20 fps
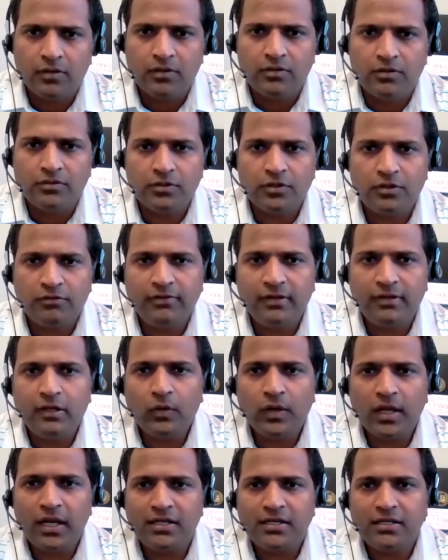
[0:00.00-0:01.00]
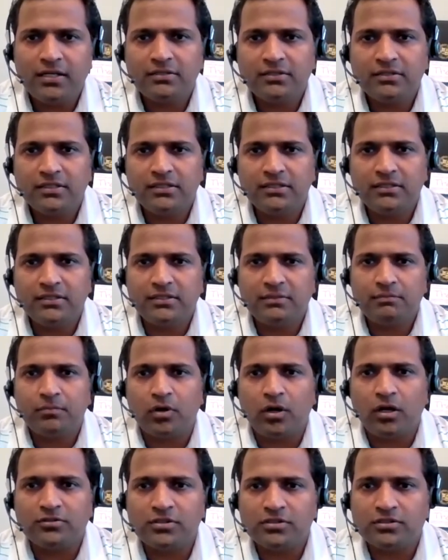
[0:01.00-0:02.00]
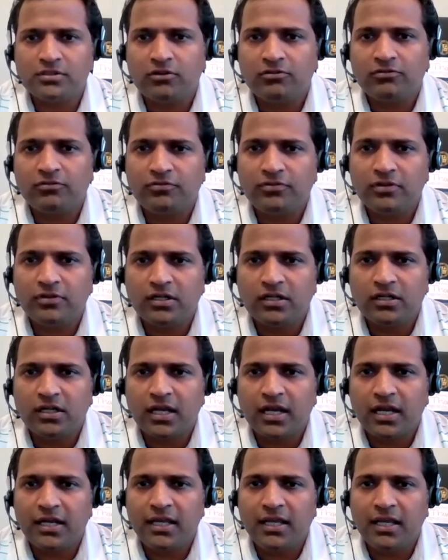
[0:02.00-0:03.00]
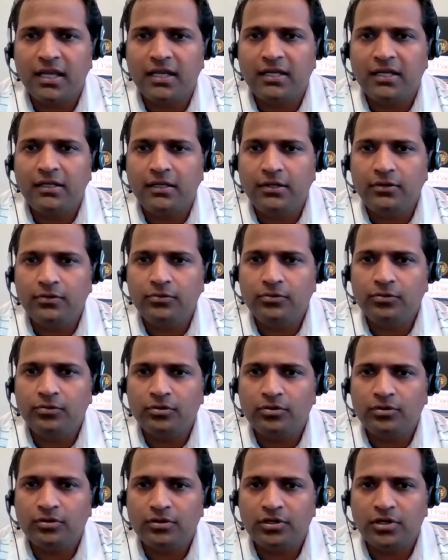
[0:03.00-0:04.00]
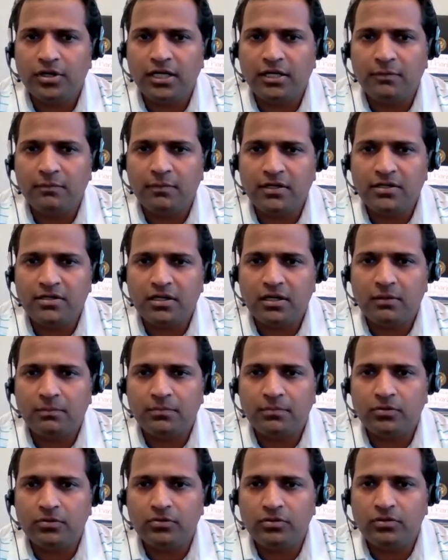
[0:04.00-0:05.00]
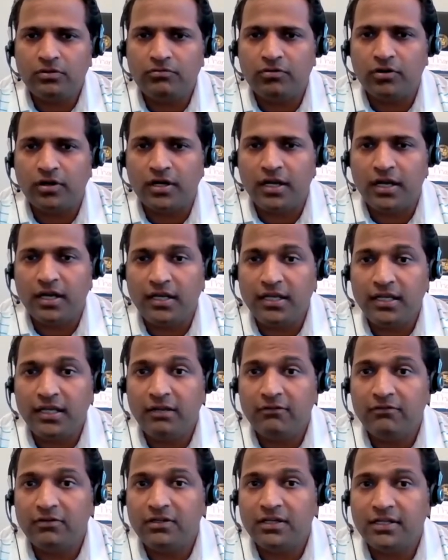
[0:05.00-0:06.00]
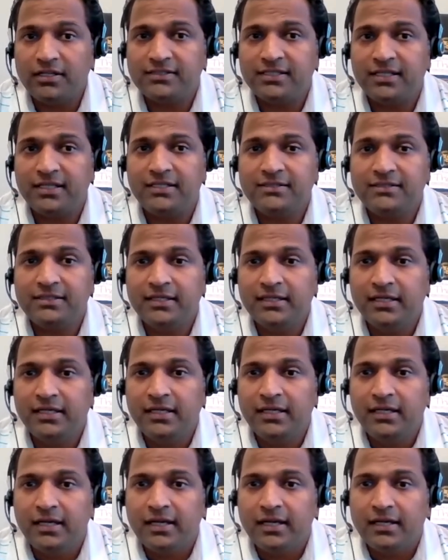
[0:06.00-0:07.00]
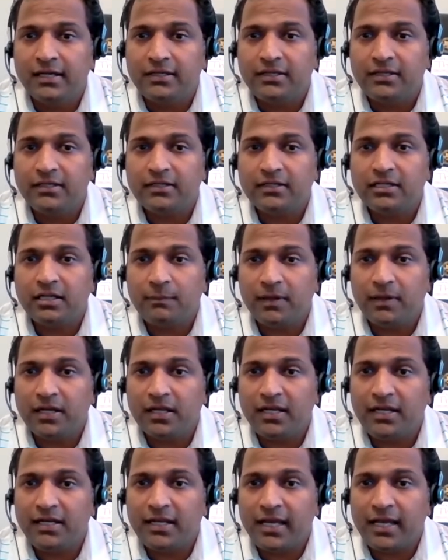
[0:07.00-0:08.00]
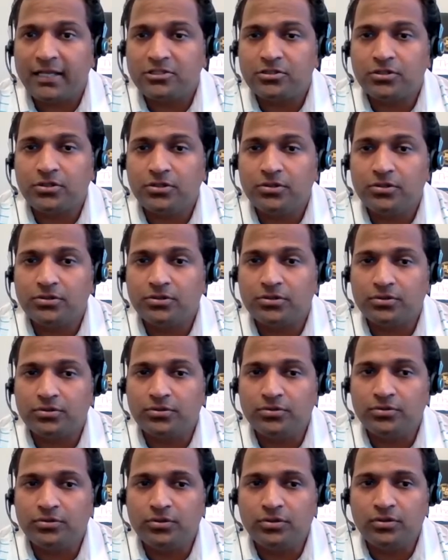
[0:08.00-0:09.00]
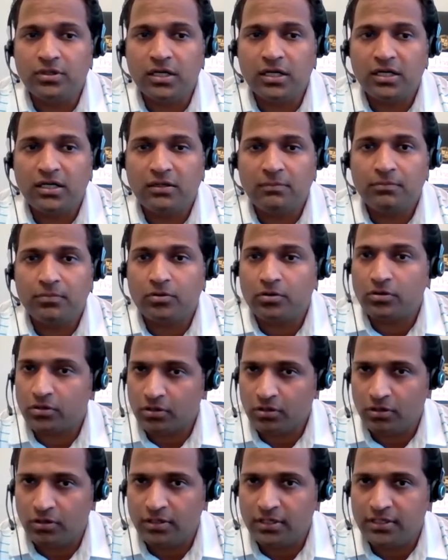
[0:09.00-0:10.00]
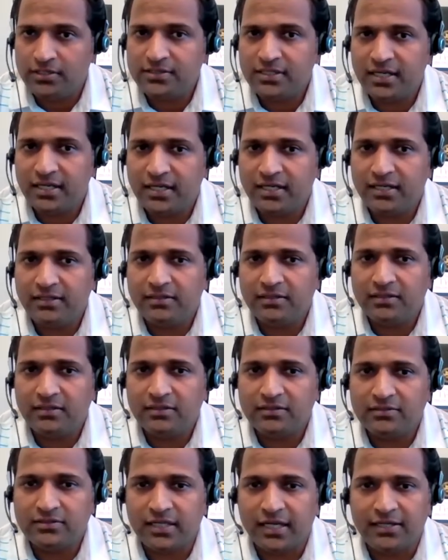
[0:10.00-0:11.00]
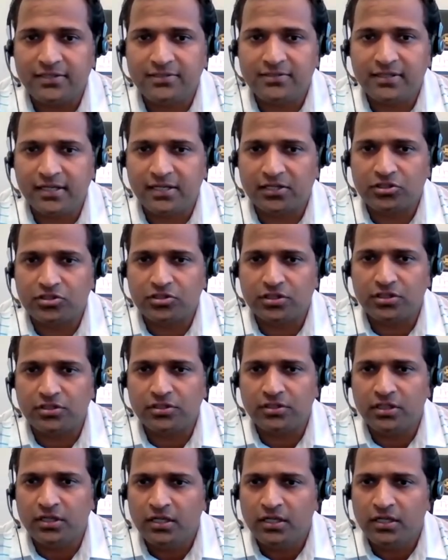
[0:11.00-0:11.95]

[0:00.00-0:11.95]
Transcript: So if you look at the process of getting a new treatment approved for any given disease, typically it has to go through protocol design, site selection,